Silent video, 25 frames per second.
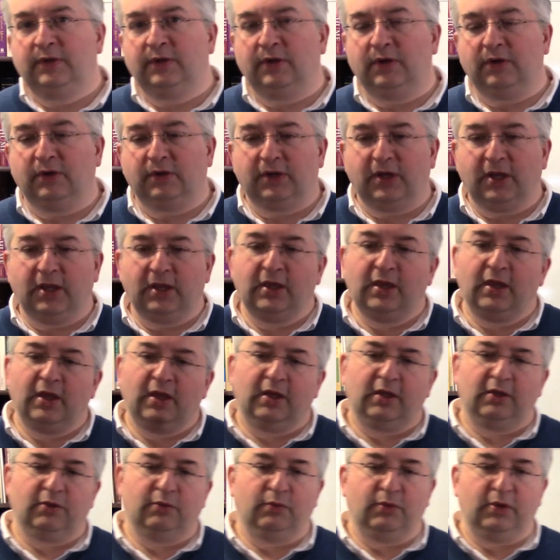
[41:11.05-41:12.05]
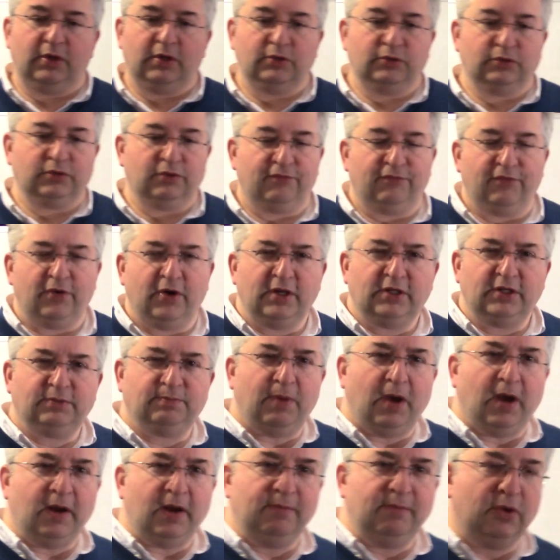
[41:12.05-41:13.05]
Okay? We use the phrase
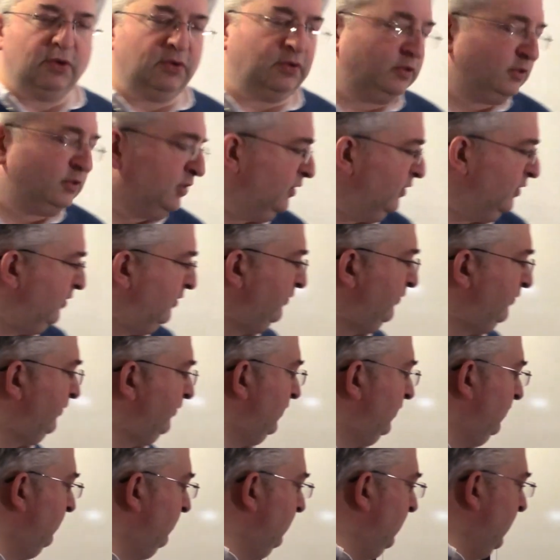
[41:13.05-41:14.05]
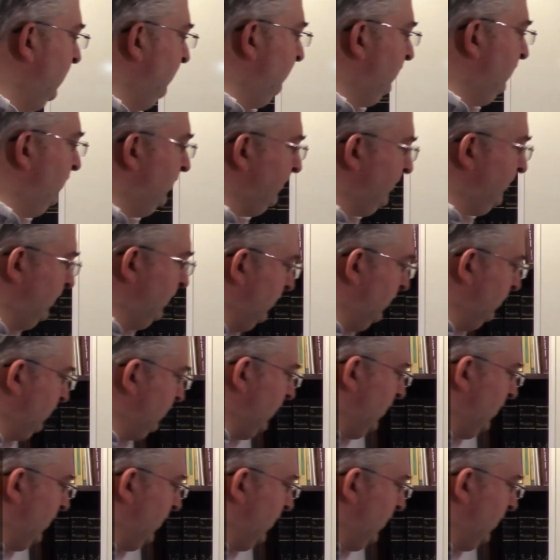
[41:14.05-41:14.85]
bimodal curve or whatever. Okay,